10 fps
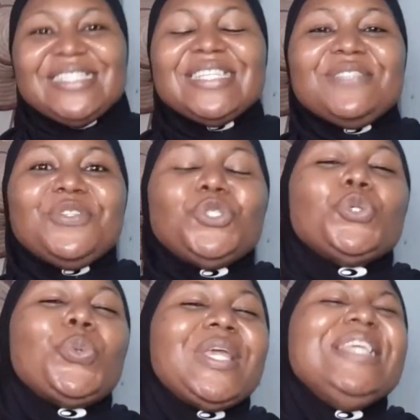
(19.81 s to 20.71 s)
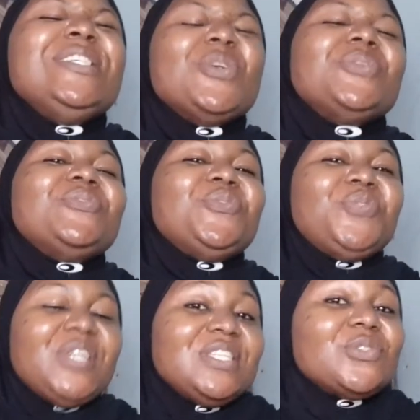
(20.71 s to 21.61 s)
This video is on
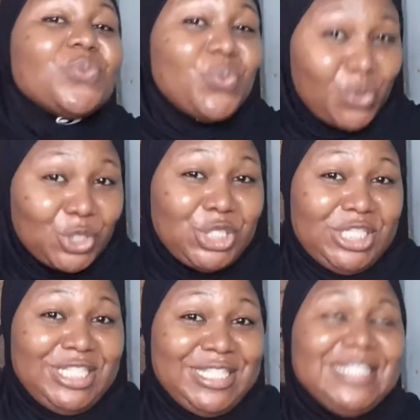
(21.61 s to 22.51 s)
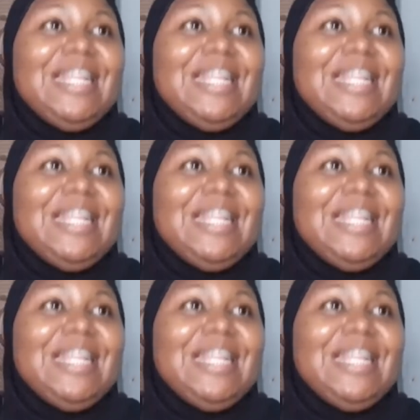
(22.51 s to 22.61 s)
face washes.